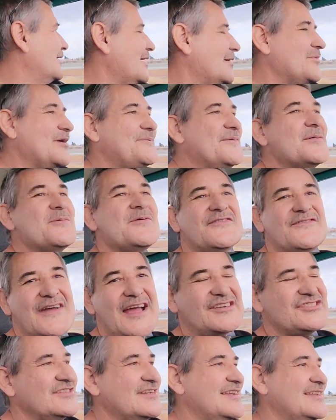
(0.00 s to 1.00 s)
a
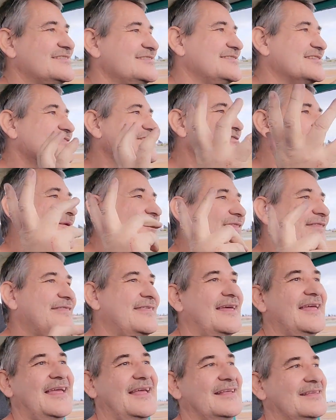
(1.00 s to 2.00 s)
perfectionist in certain
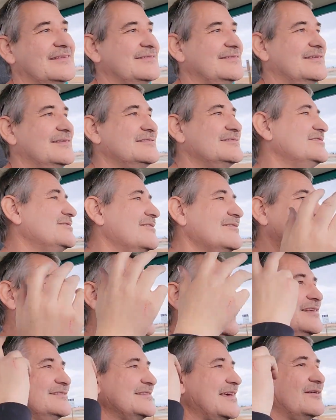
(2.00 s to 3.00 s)
things. In certain
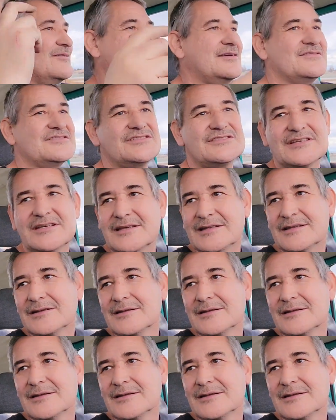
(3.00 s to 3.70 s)
things, I don't give a shit.